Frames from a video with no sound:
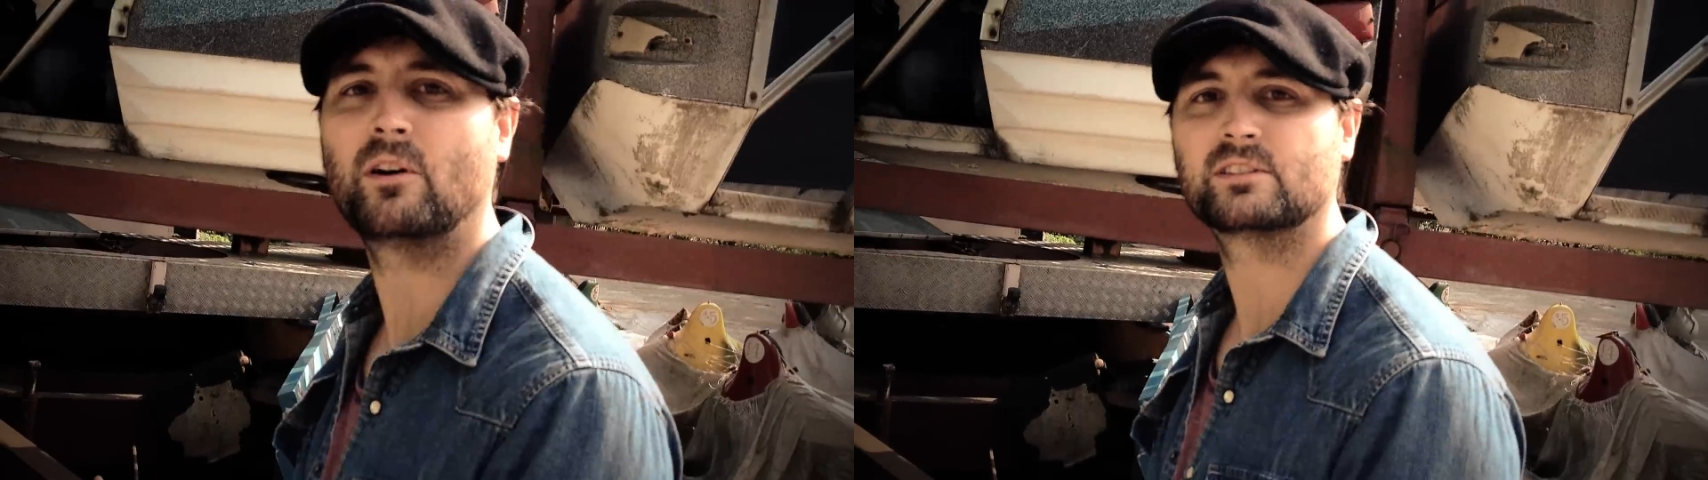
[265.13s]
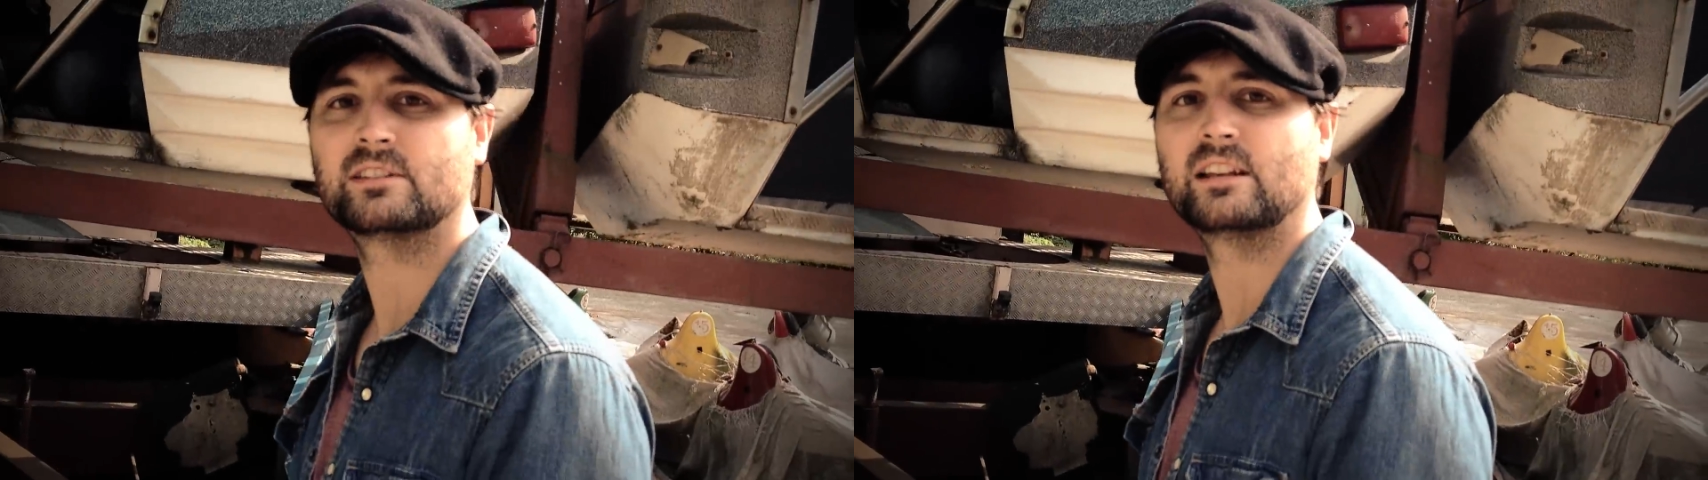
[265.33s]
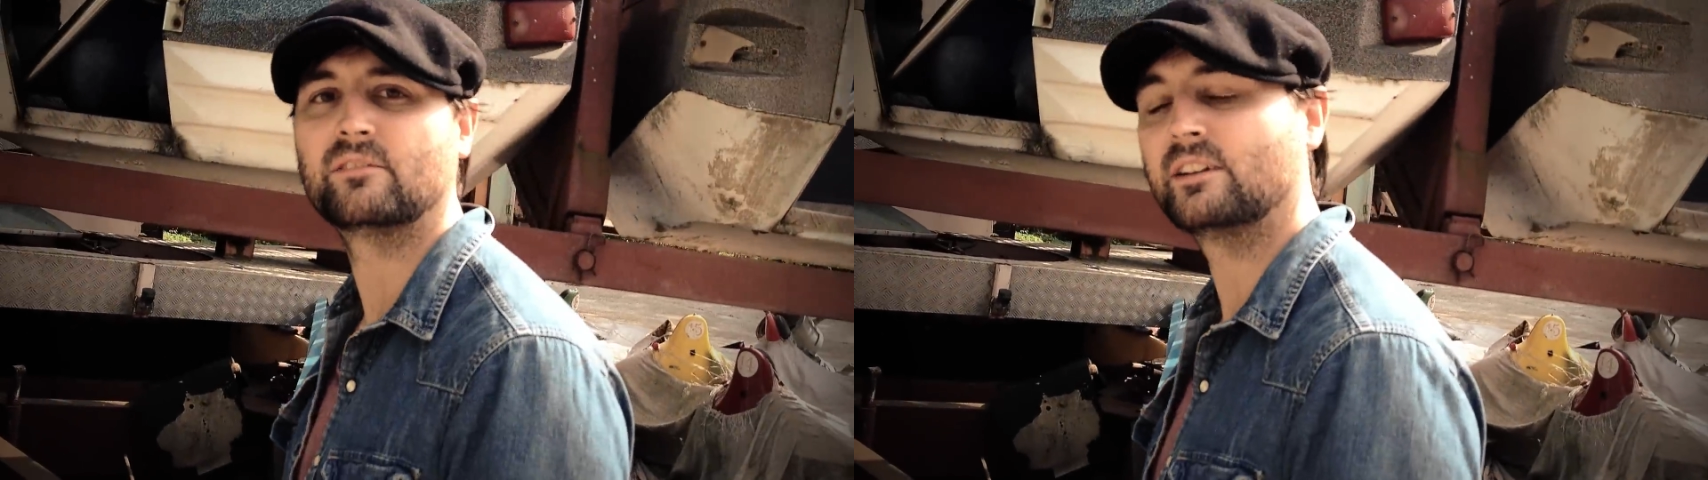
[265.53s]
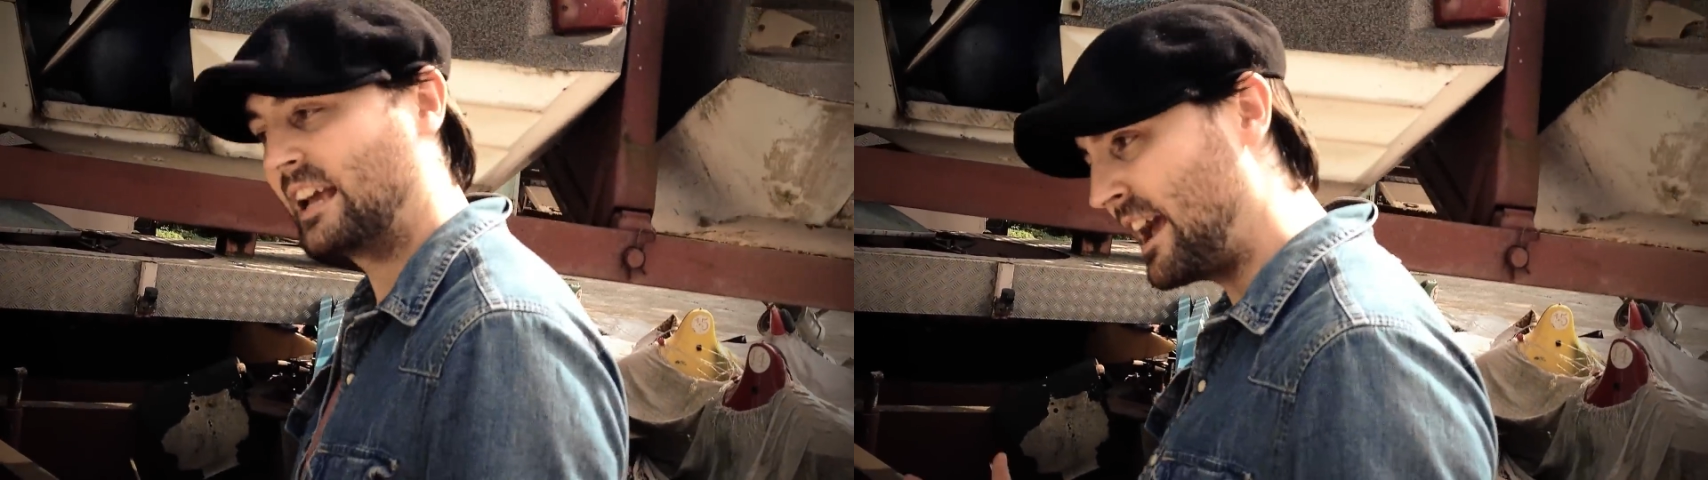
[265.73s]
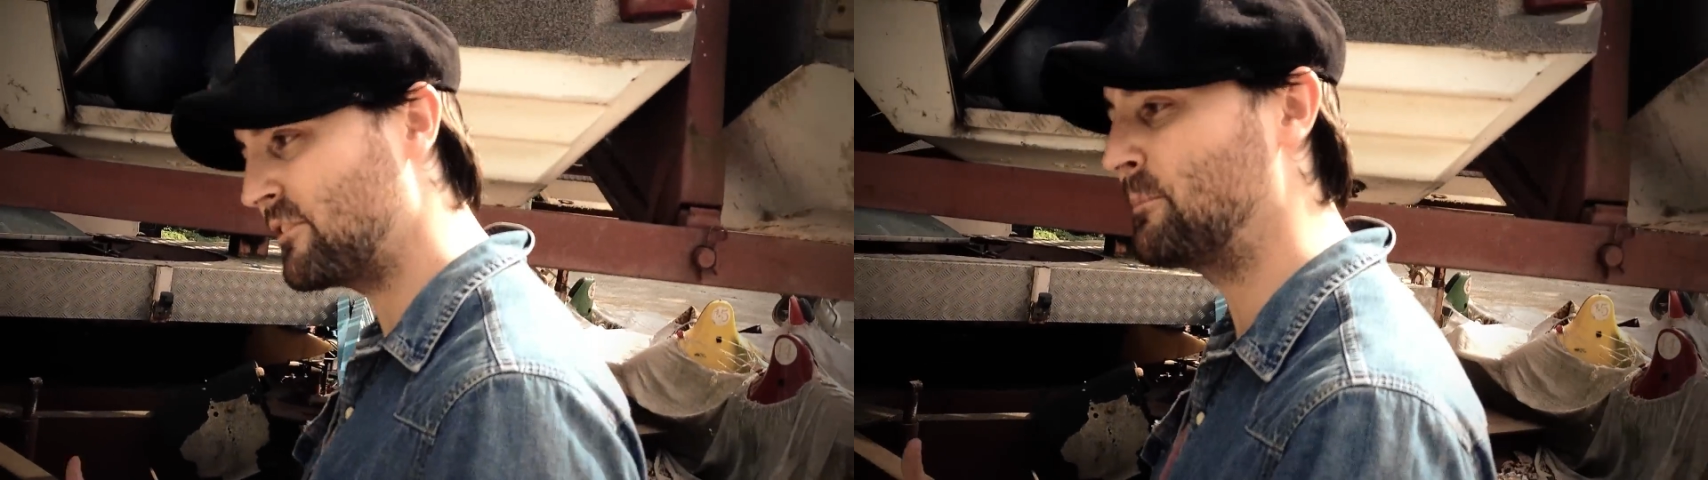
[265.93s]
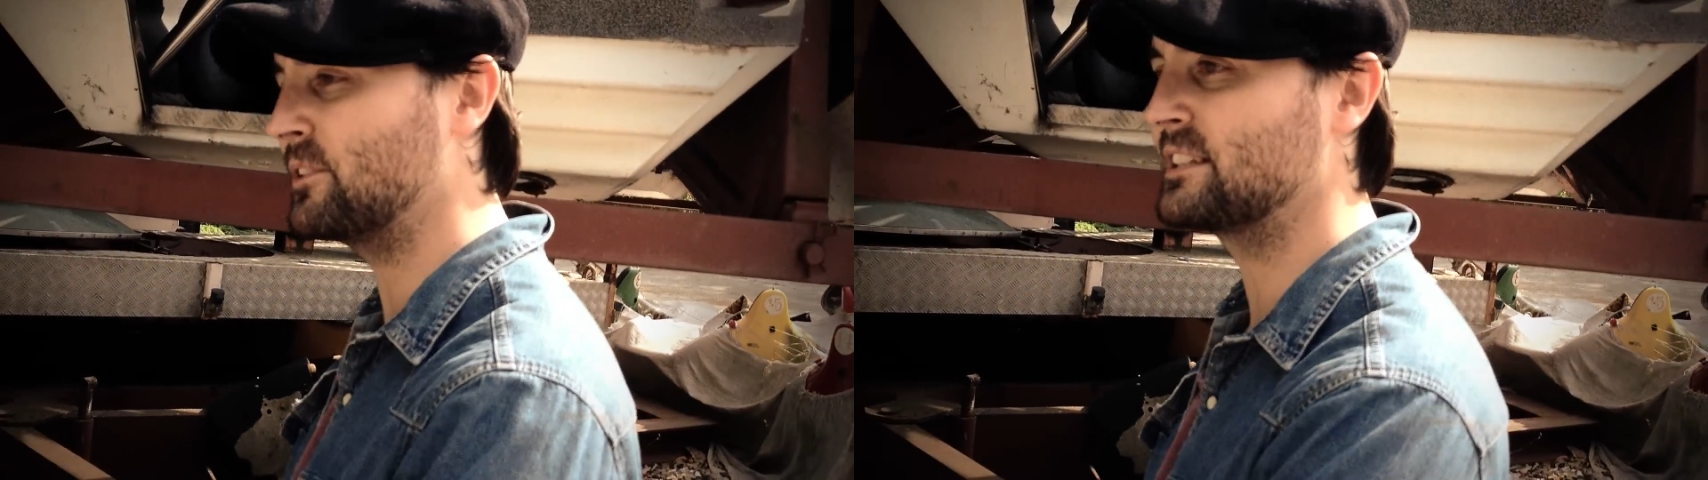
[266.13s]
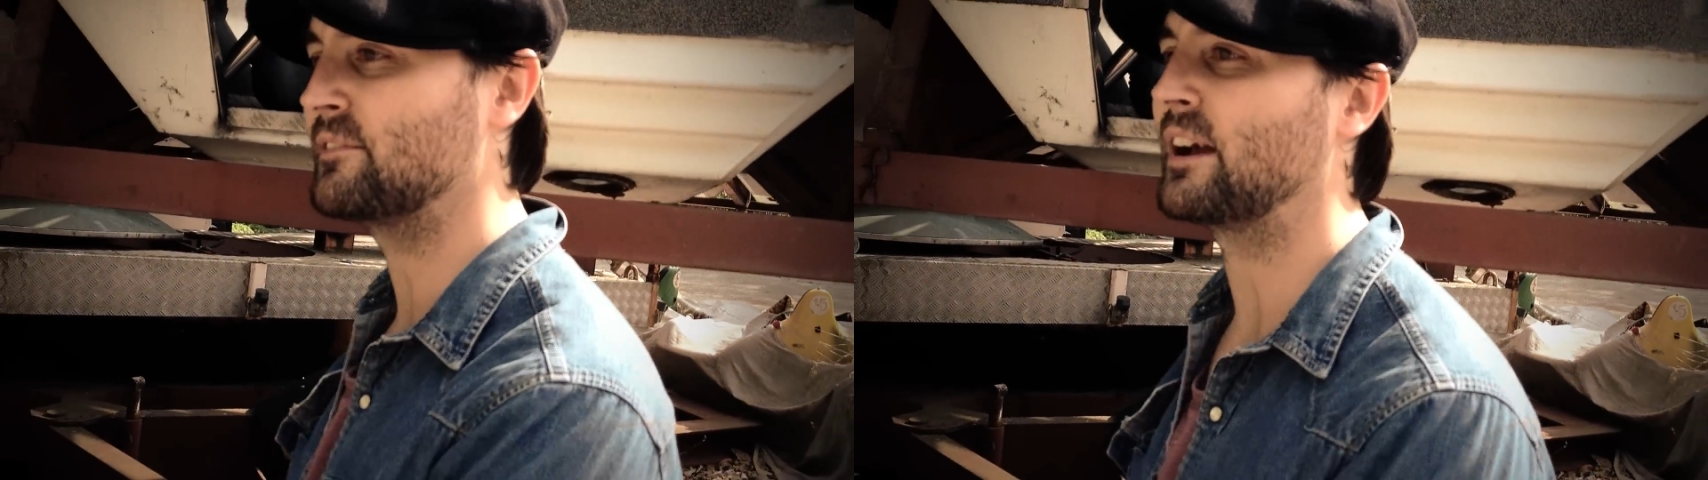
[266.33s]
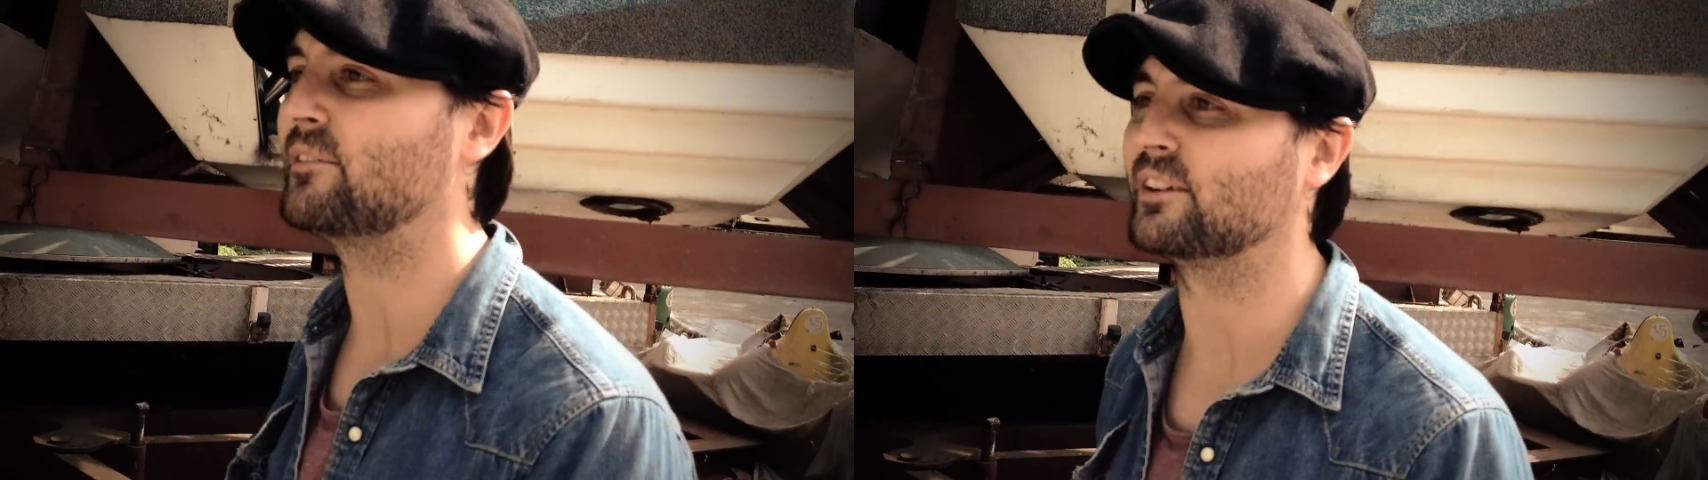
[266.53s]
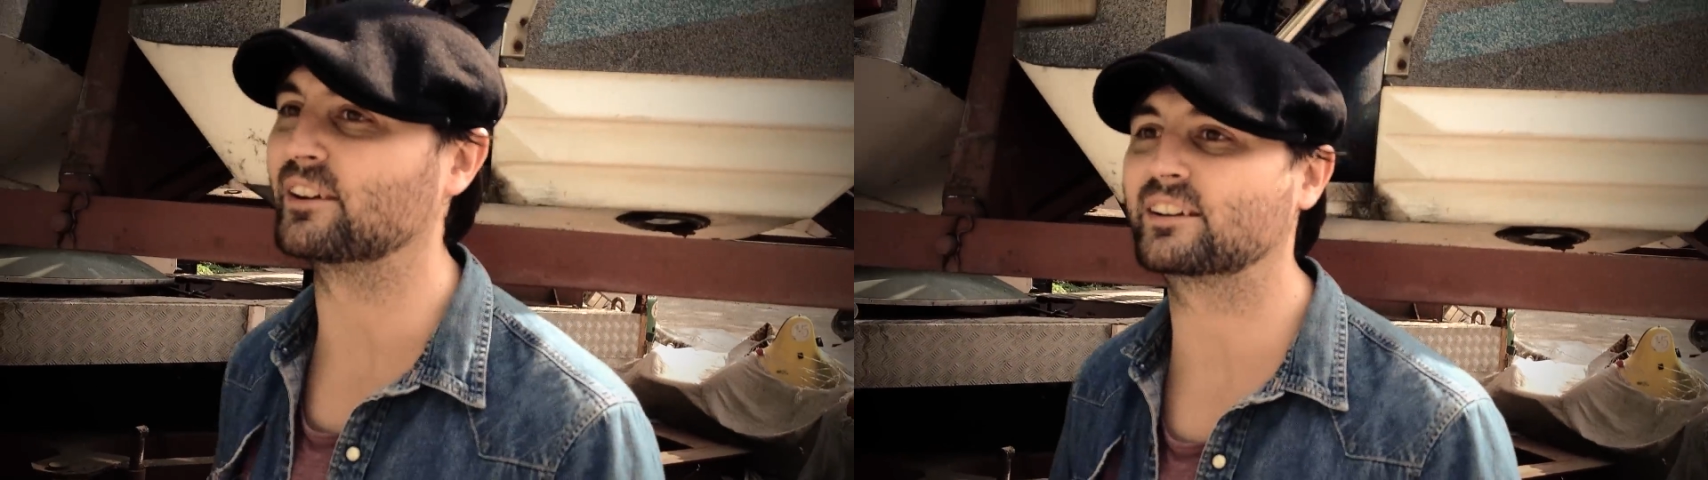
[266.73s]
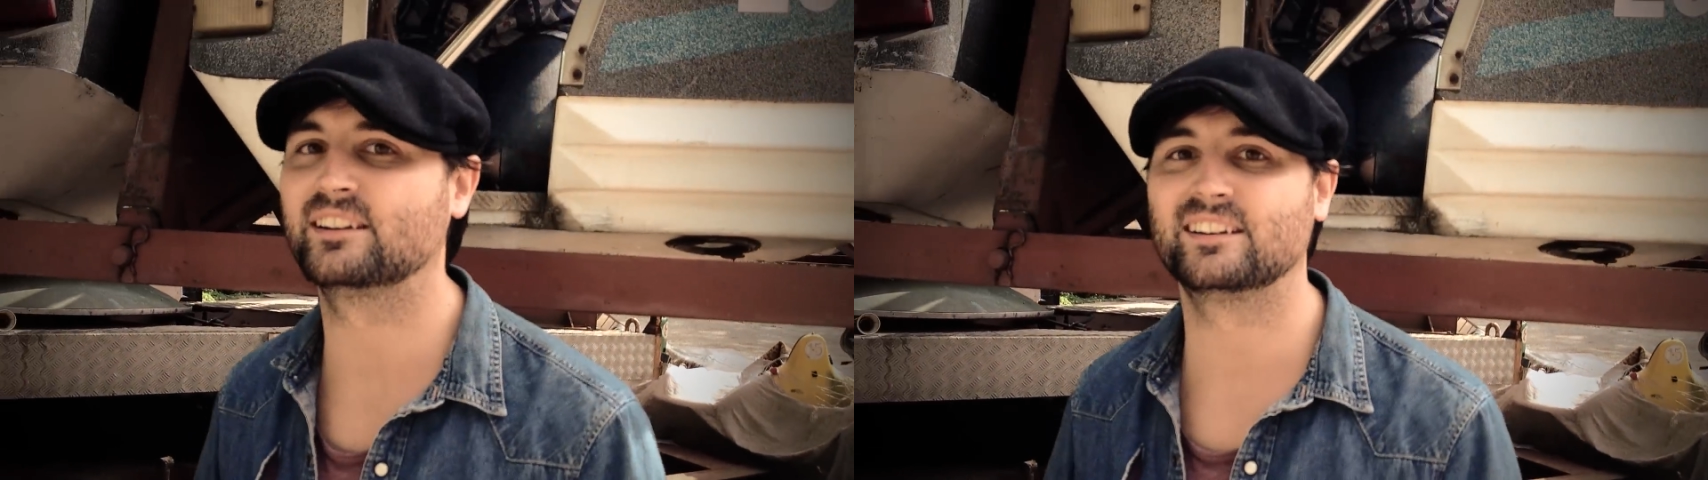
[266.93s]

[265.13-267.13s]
positive. Have a positive outlook.